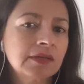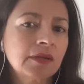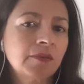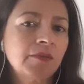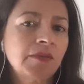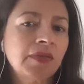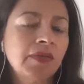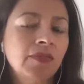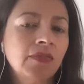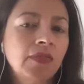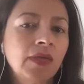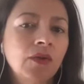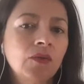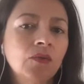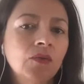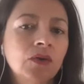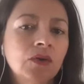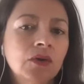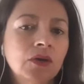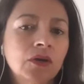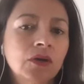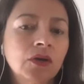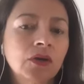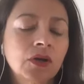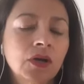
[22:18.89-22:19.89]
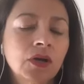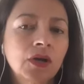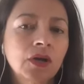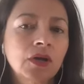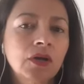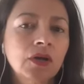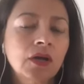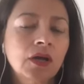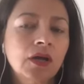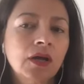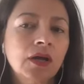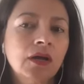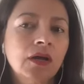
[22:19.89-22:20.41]
I mean,
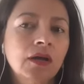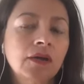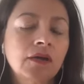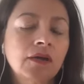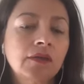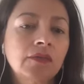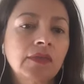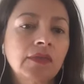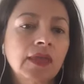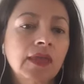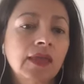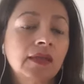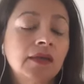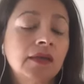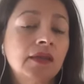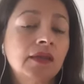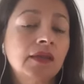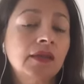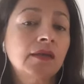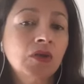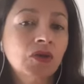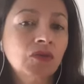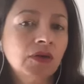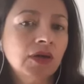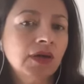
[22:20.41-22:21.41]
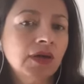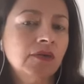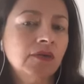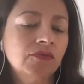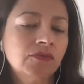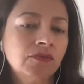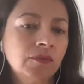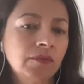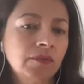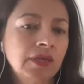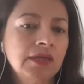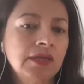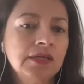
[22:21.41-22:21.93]
they had immigrated
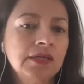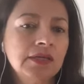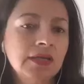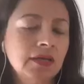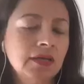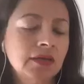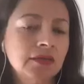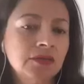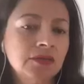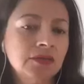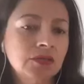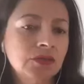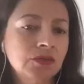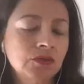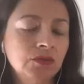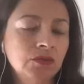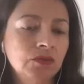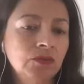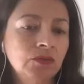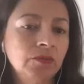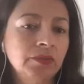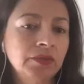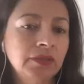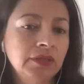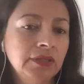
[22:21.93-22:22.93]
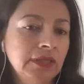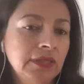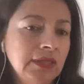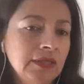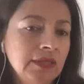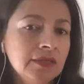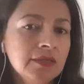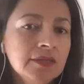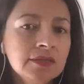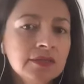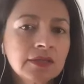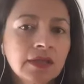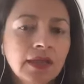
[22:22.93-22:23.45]
from India to
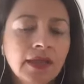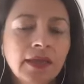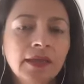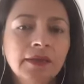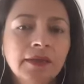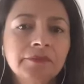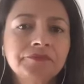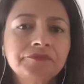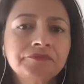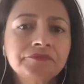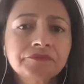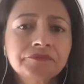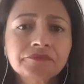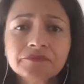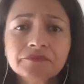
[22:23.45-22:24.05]
Belize, and